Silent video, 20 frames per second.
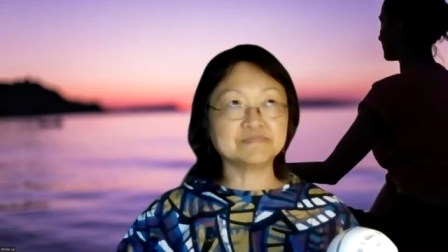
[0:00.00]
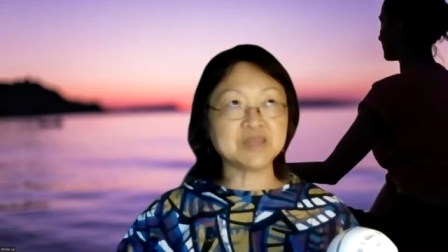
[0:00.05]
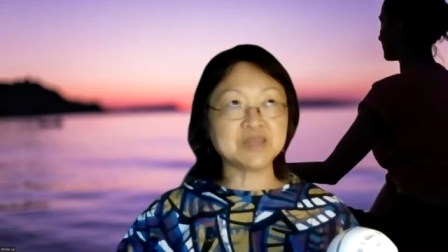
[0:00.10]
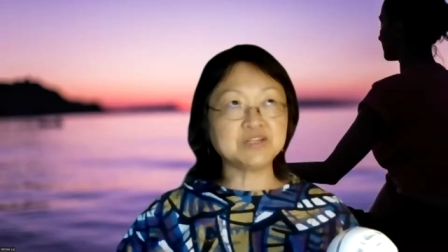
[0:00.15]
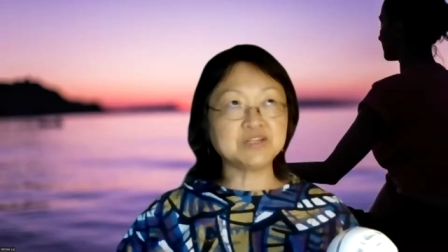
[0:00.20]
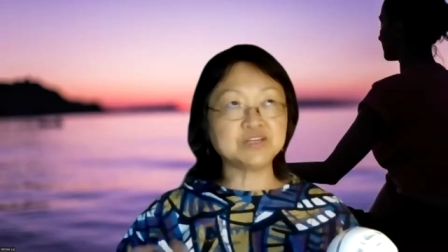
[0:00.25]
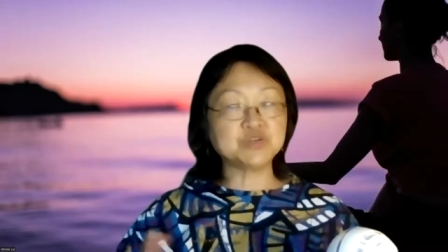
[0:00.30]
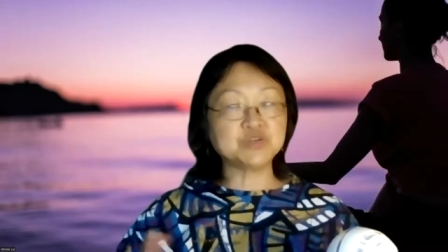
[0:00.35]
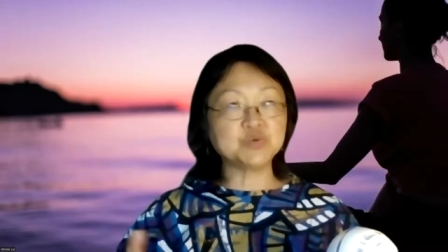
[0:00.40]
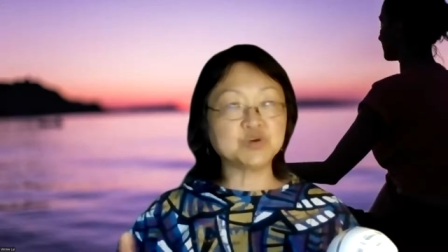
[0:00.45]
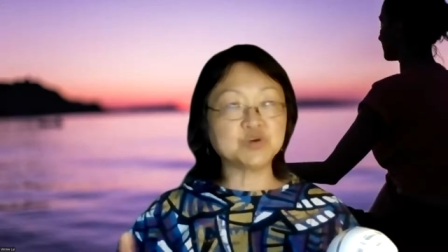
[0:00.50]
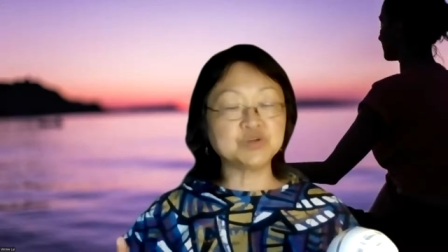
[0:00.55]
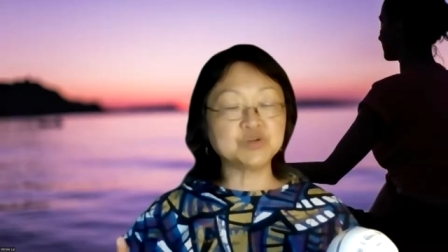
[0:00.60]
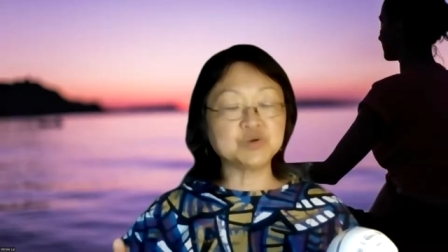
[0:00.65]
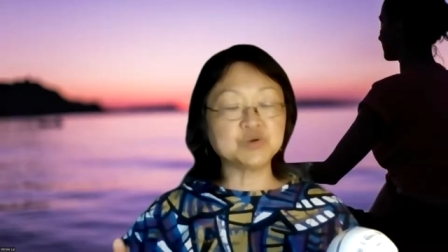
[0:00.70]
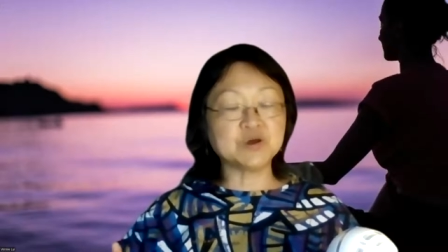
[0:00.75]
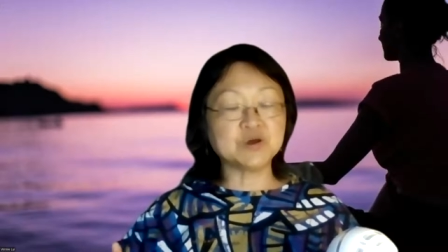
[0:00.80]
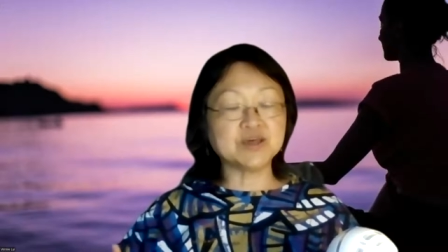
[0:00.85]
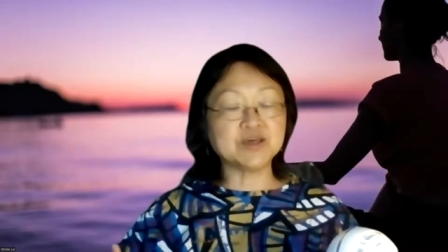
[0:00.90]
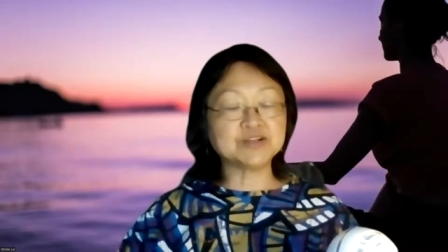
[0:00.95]
I just want
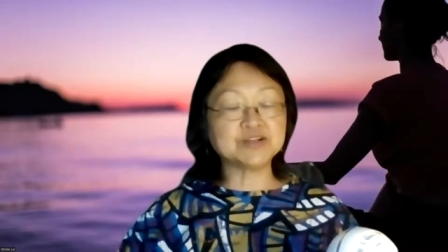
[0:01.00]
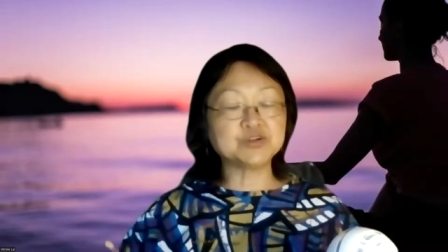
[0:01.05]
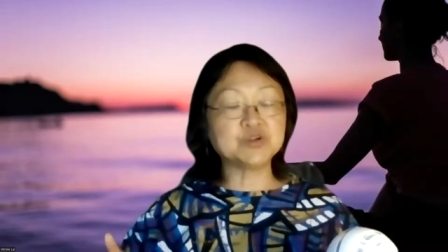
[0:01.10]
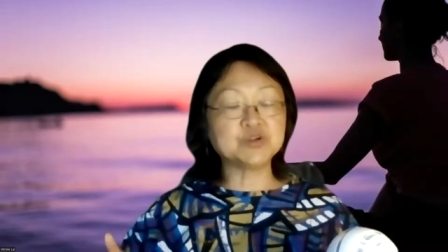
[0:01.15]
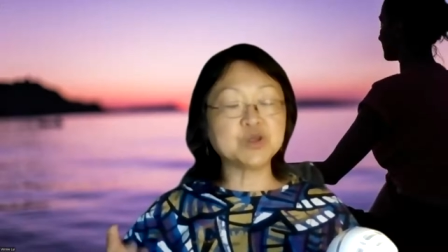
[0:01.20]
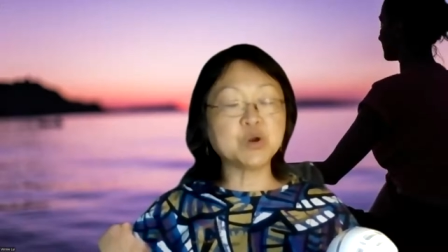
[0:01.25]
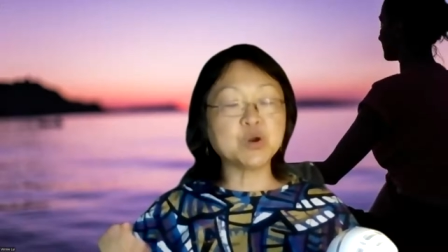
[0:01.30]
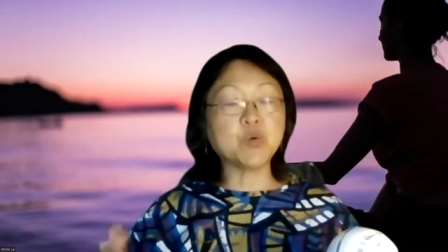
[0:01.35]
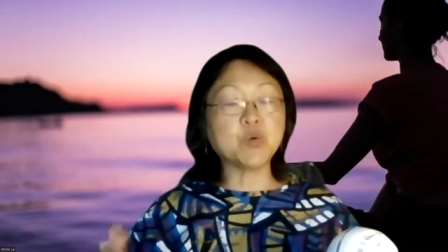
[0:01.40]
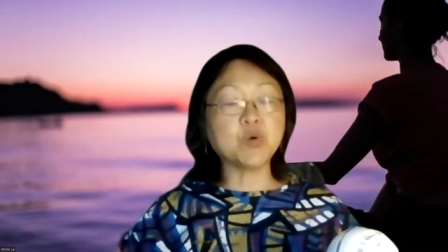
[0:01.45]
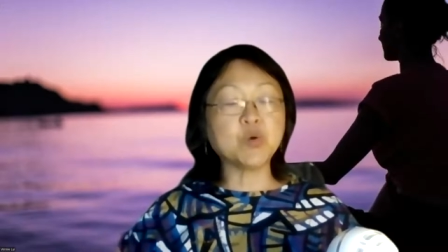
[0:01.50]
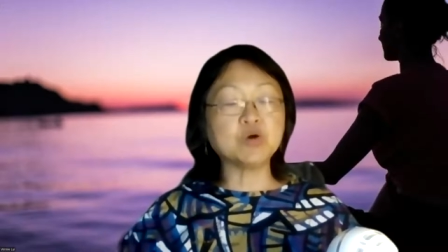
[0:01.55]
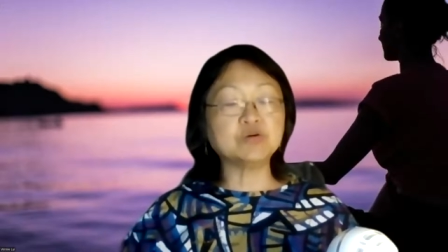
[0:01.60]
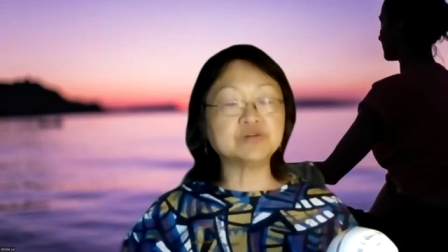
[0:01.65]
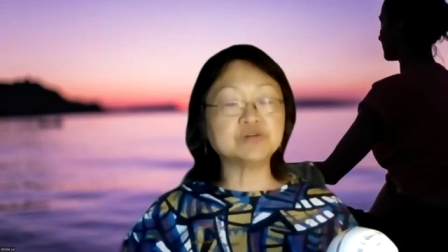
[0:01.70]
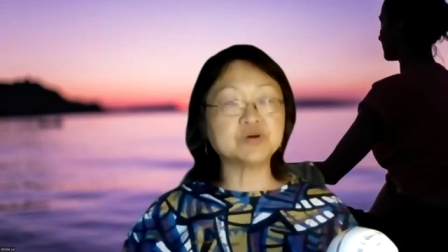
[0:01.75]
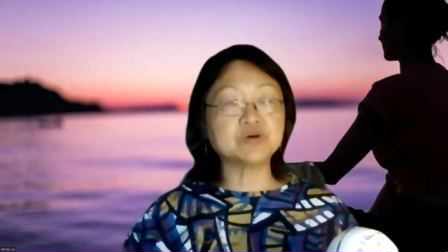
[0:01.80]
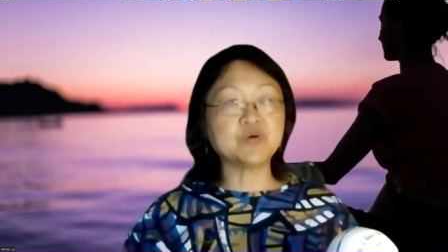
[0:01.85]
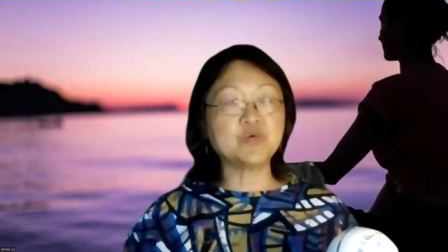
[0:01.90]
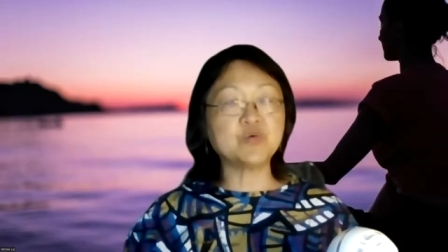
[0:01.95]
to actually
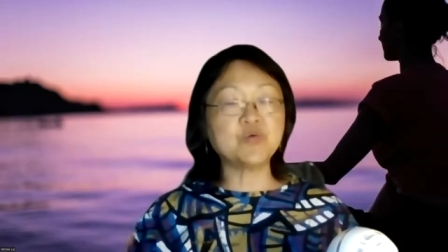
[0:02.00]
quote